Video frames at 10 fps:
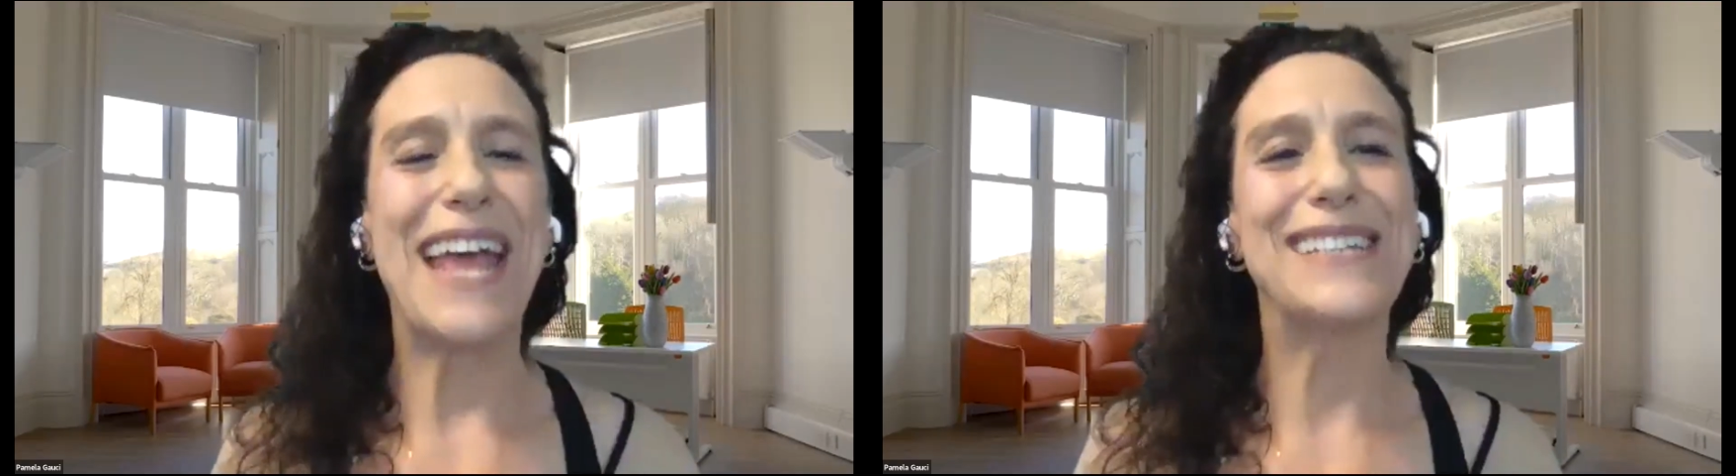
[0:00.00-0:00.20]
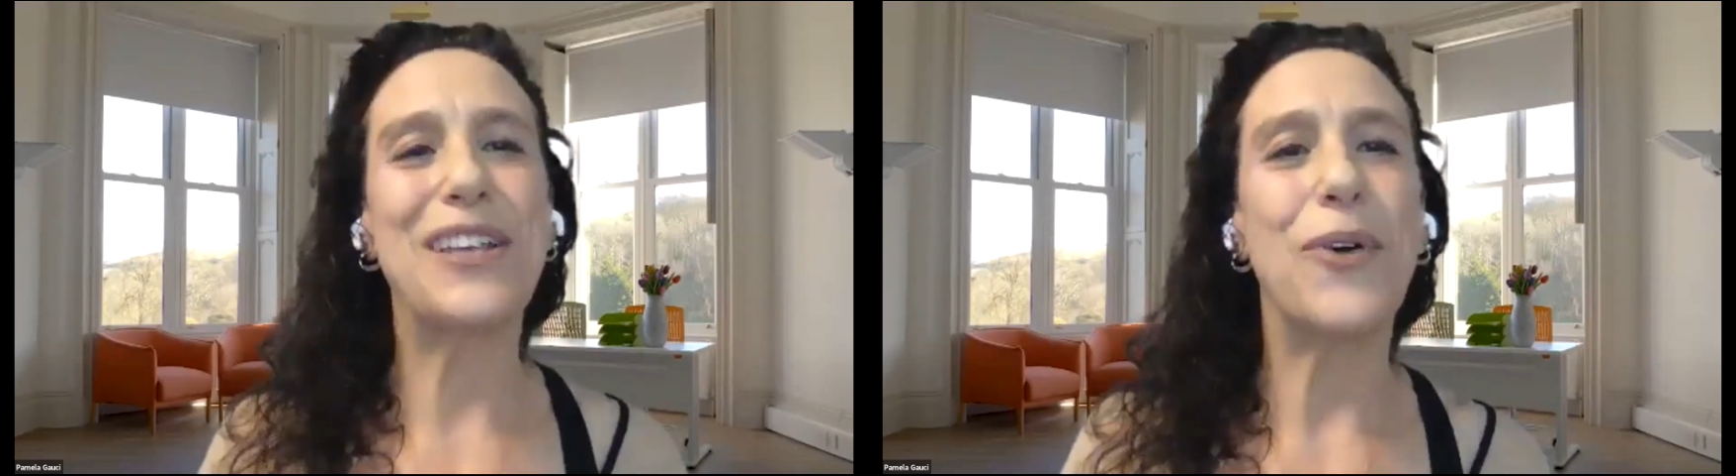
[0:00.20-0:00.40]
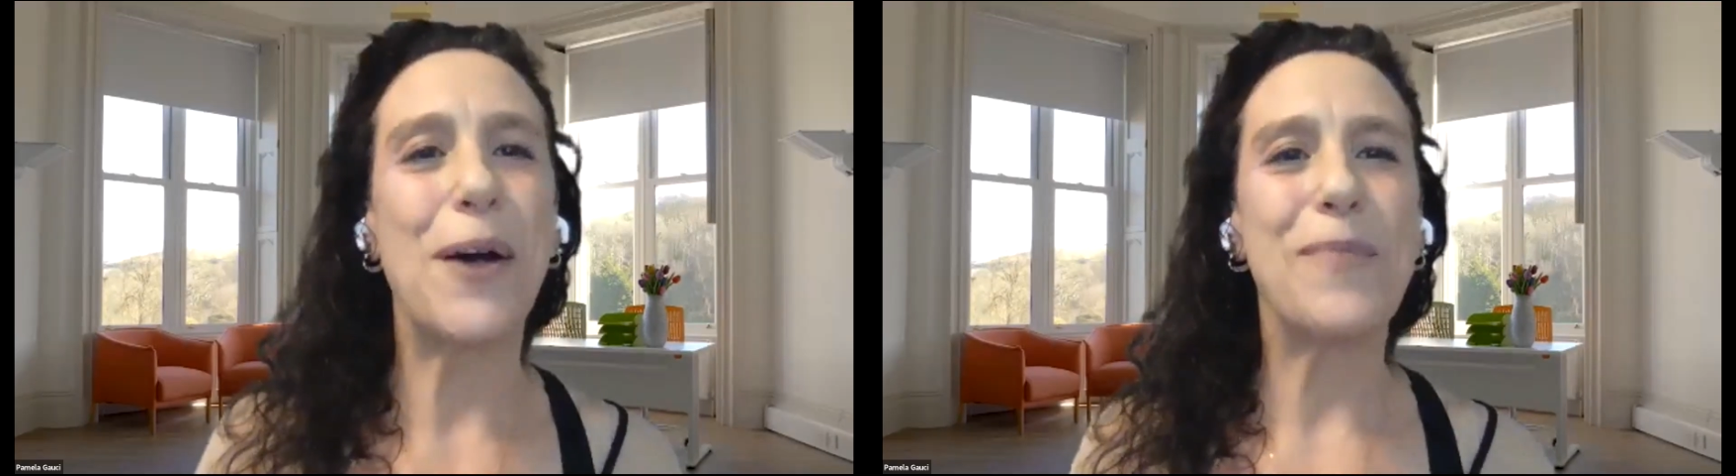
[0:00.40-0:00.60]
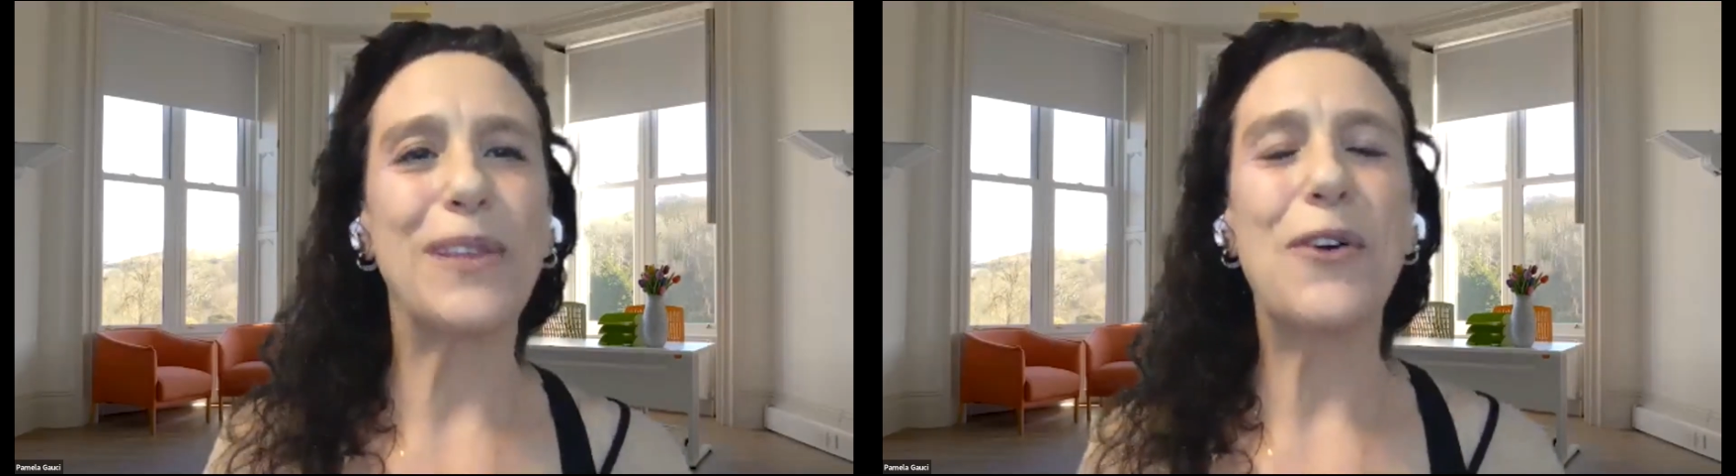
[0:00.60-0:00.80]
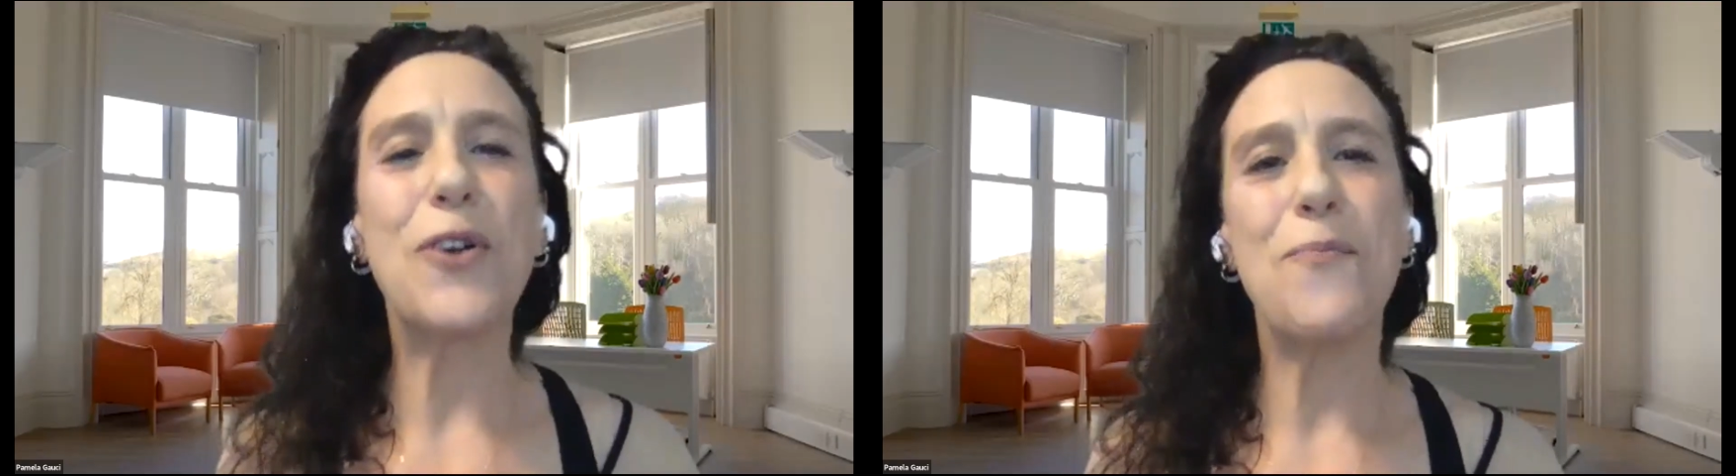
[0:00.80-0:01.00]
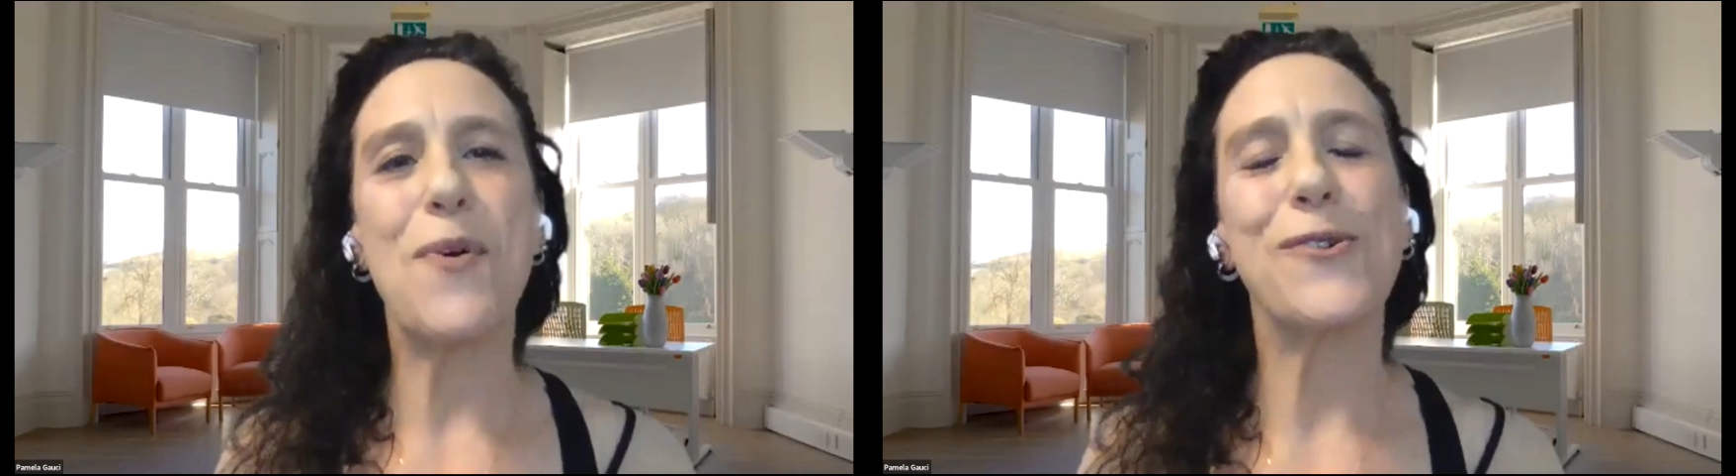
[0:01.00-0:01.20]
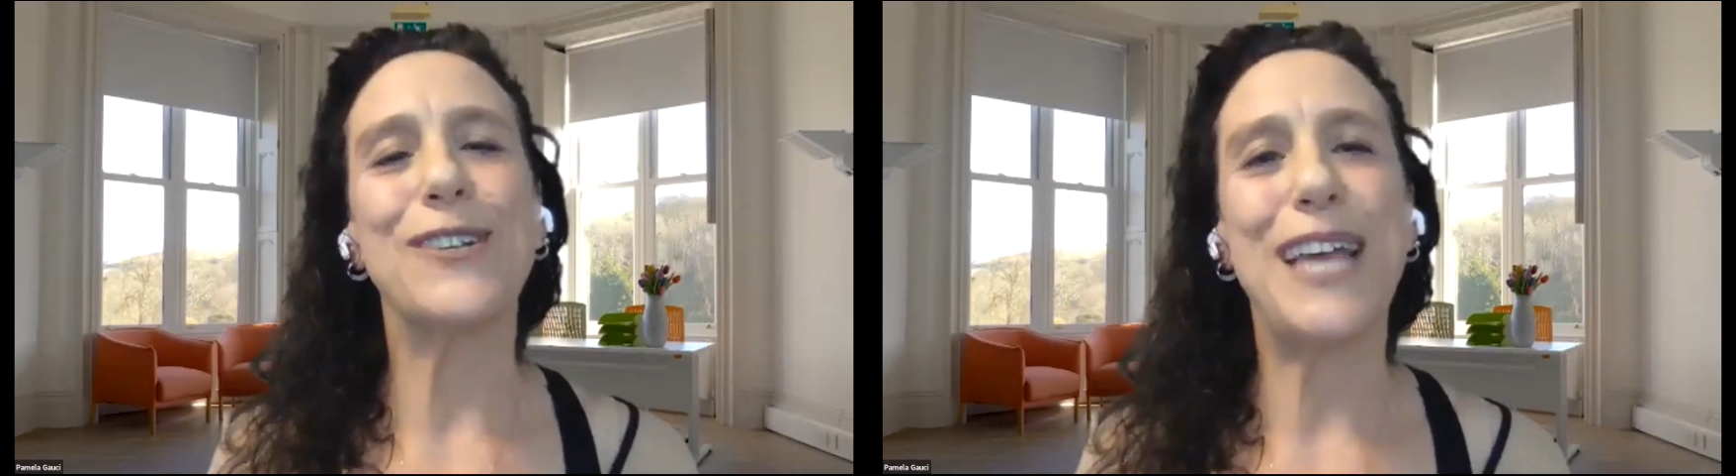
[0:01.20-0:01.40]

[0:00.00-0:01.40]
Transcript: And so Local Motors